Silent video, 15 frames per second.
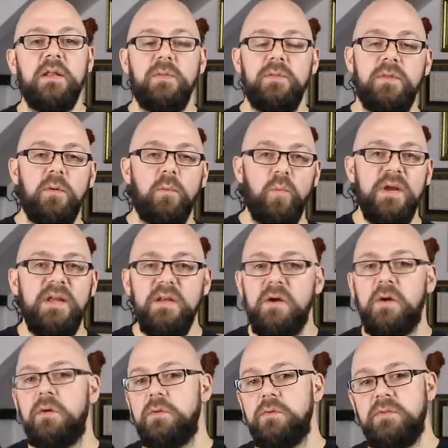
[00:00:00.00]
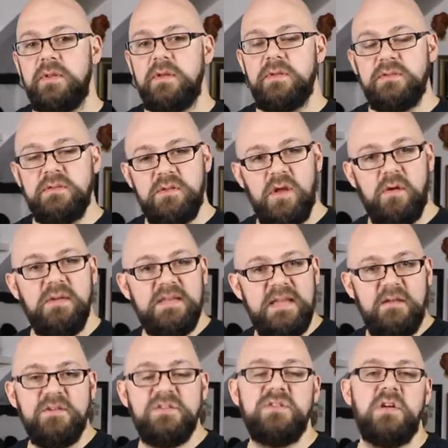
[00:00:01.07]
that we know that going
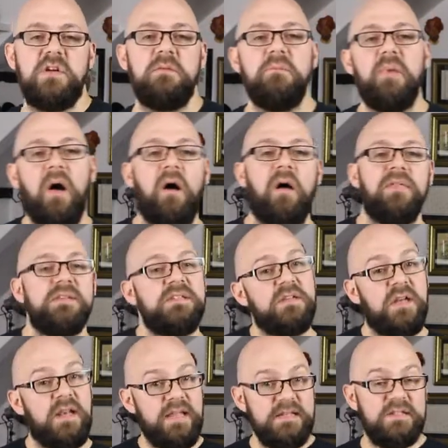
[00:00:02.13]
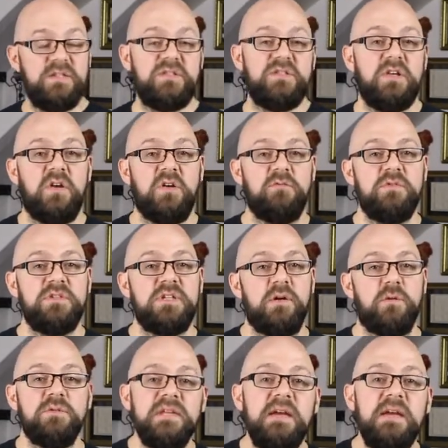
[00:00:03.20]
down a certain path is going to lead to certain results.